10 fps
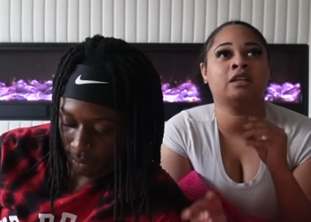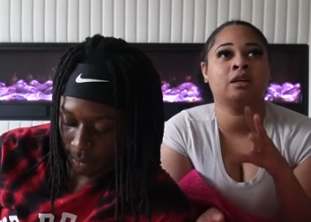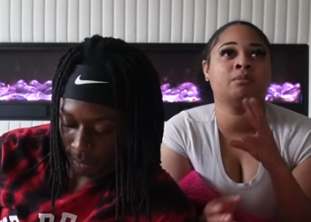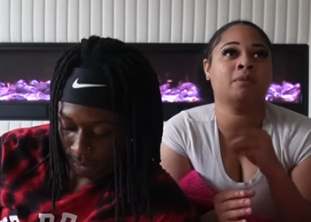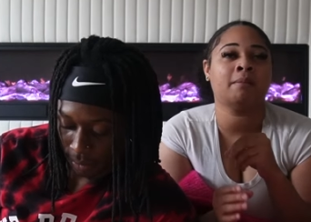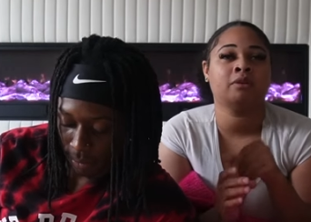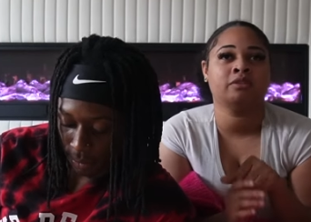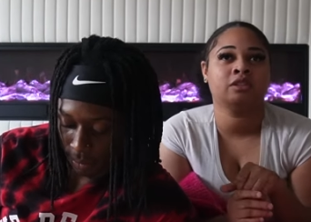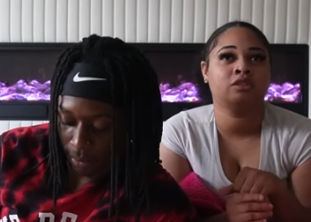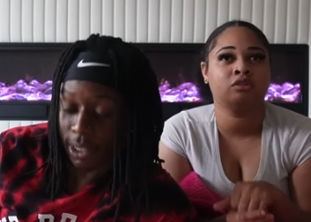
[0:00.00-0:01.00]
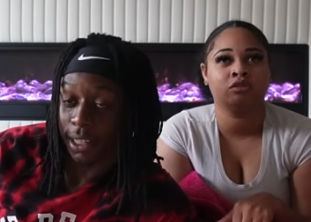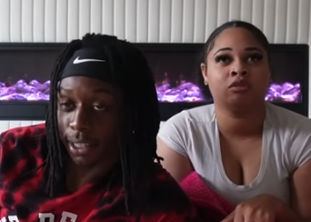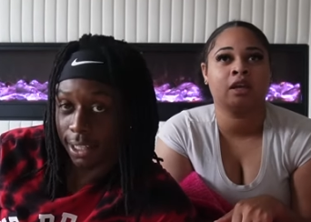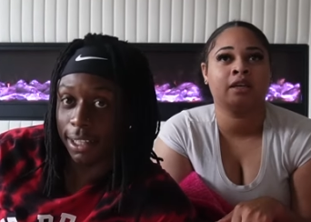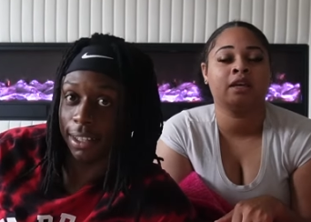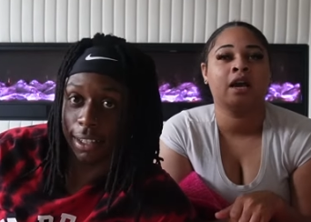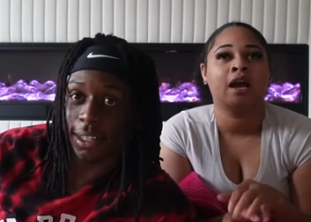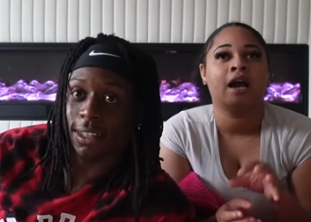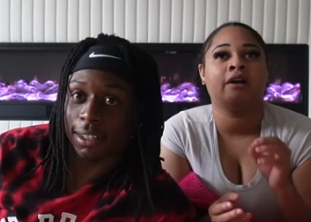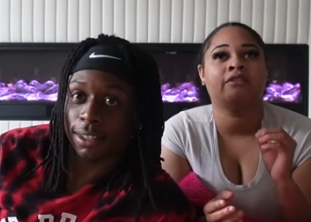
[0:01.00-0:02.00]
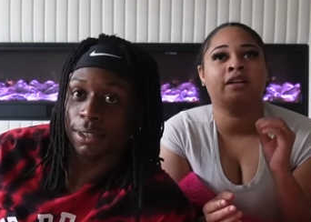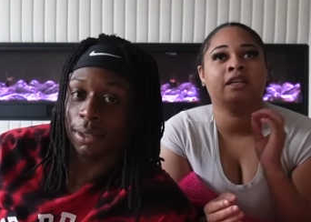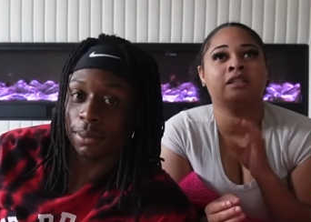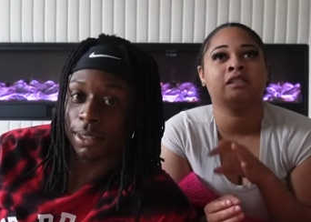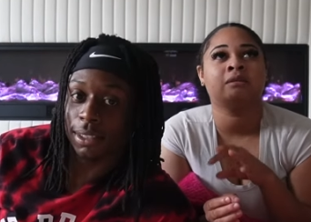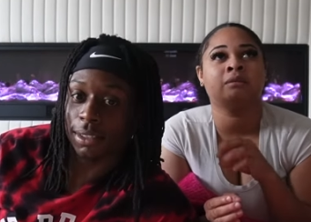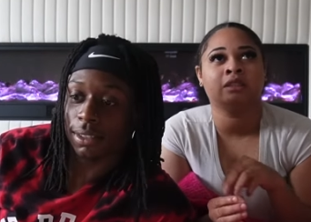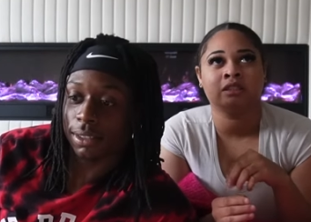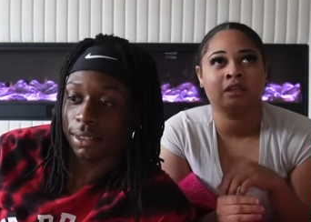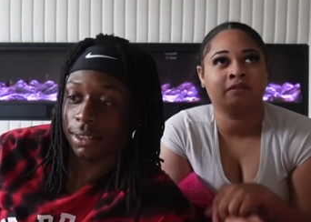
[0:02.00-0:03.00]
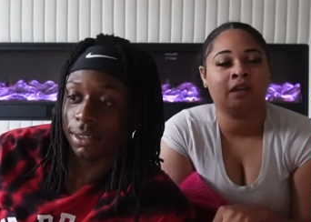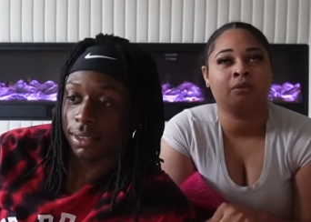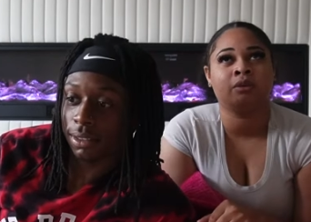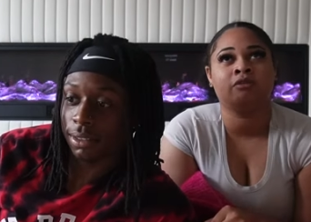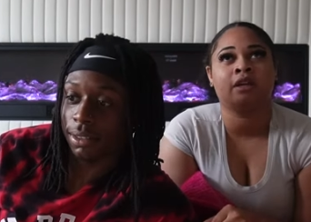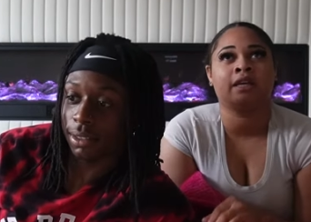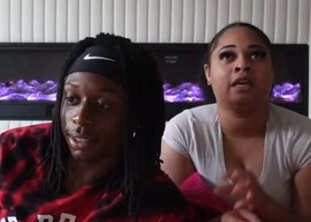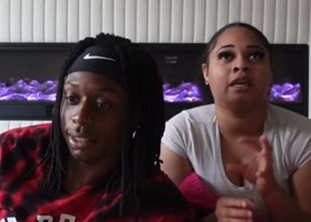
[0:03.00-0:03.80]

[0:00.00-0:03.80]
Speaker 1: good memories too. Yeah, like yeah, yeah. I feel like it's some good stuff that we've like